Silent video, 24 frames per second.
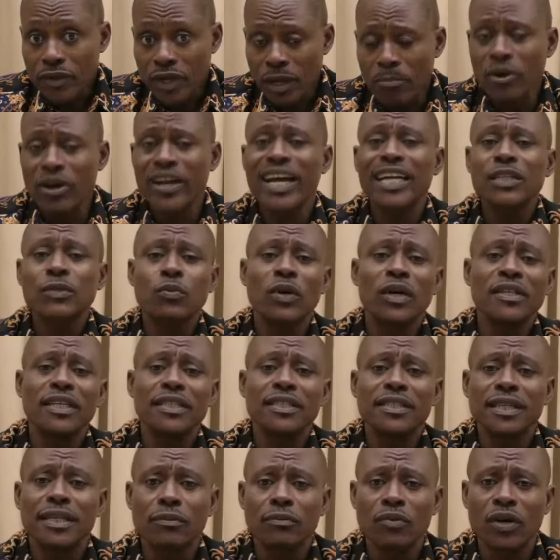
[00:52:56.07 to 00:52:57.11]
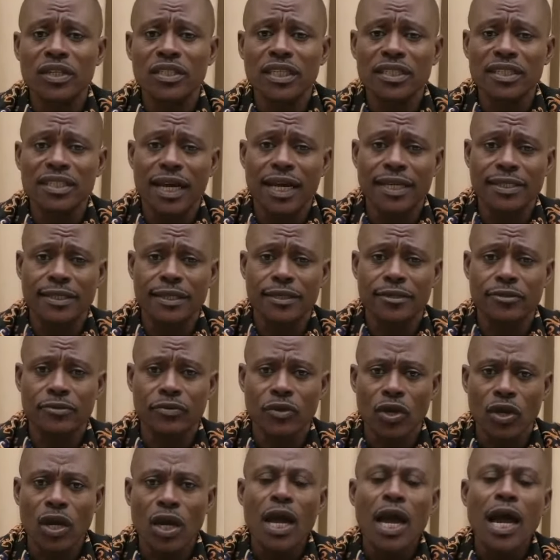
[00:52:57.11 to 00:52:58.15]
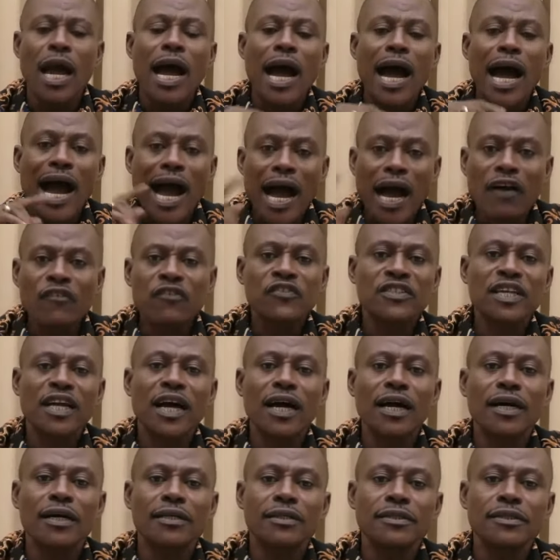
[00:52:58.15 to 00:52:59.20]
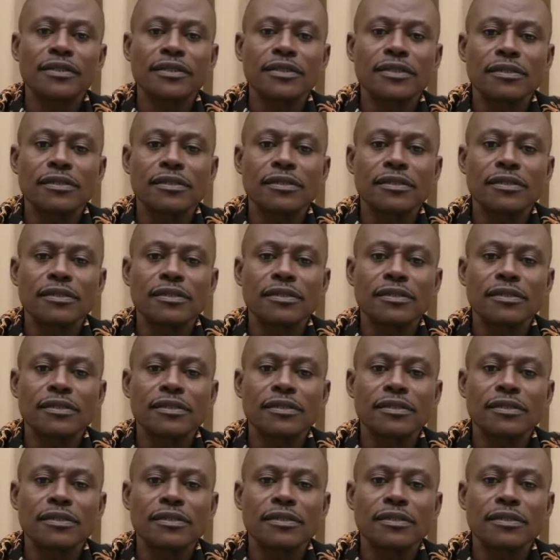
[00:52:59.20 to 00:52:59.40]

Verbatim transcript: But guess what these guys did? After